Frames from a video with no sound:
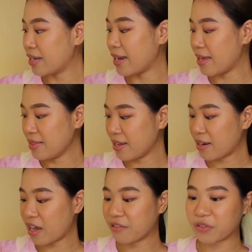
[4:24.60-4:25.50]
and then
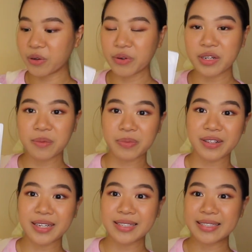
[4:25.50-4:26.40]
I've already
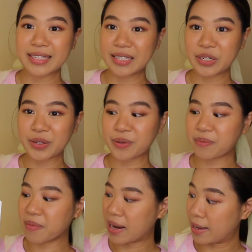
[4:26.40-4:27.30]
placed here
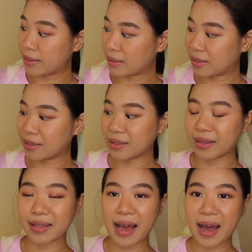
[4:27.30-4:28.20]
my
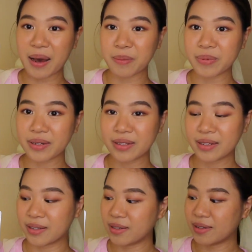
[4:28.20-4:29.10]
lab
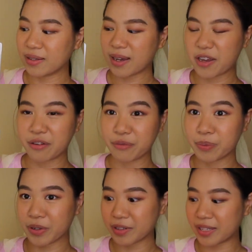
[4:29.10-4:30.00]
kind of
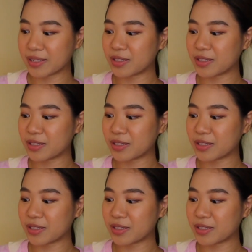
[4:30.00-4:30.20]
booklet.